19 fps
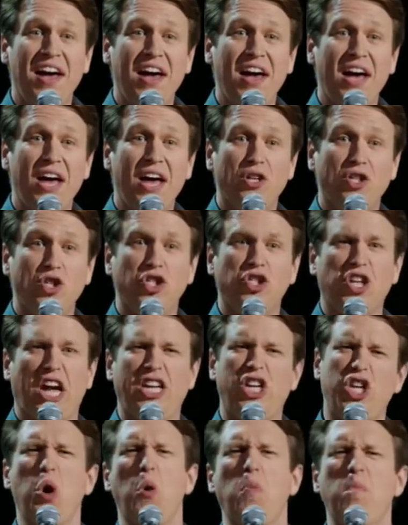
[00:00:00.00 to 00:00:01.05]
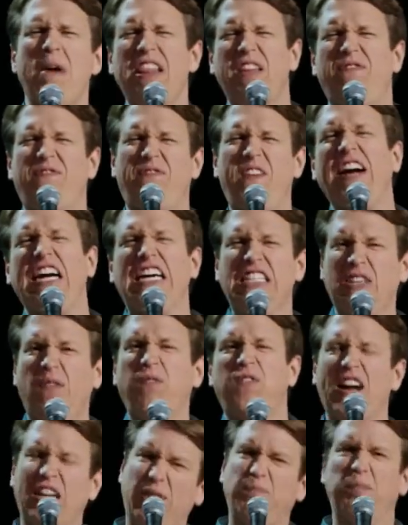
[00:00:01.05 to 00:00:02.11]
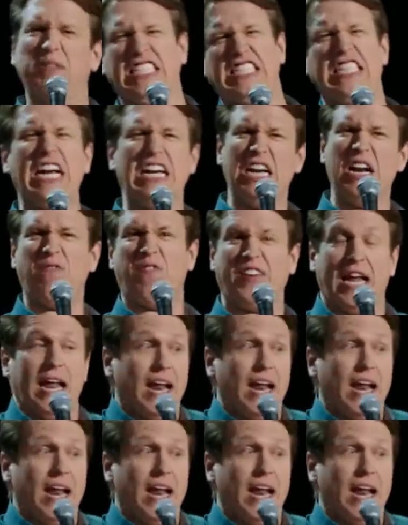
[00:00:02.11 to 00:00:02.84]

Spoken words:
He was just like, you motherfuckers, I've been standing up for that. I